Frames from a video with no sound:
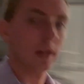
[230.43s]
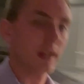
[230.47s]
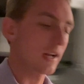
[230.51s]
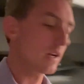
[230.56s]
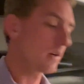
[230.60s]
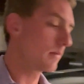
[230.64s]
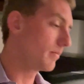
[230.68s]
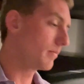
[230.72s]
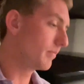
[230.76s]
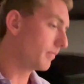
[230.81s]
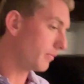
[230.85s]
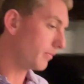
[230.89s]

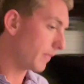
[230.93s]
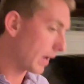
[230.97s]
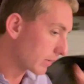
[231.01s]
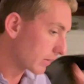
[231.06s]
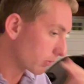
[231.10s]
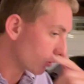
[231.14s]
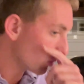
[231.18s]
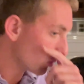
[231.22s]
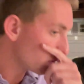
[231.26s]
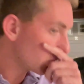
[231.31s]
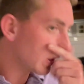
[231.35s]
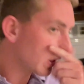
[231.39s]
got my
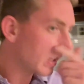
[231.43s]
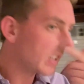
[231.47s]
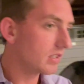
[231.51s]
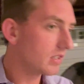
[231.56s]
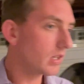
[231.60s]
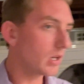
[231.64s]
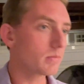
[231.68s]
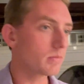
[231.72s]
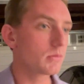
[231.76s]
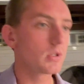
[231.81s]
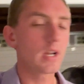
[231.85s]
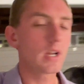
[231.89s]
room cleaned
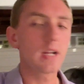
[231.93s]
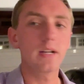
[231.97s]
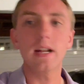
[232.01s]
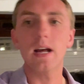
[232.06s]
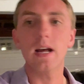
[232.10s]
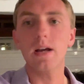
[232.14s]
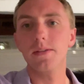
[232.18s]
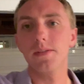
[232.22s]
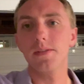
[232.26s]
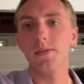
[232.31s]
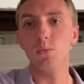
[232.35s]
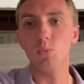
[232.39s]
up today now
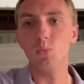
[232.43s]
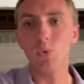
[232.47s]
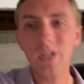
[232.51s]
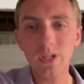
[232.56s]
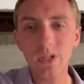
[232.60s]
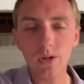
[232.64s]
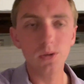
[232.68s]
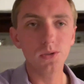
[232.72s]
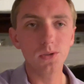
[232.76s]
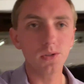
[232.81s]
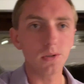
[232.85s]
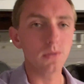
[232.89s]
that the
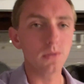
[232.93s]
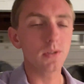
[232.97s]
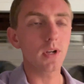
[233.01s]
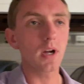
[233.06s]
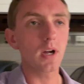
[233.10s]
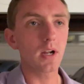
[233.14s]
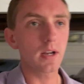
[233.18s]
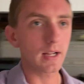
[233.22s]
windows are done.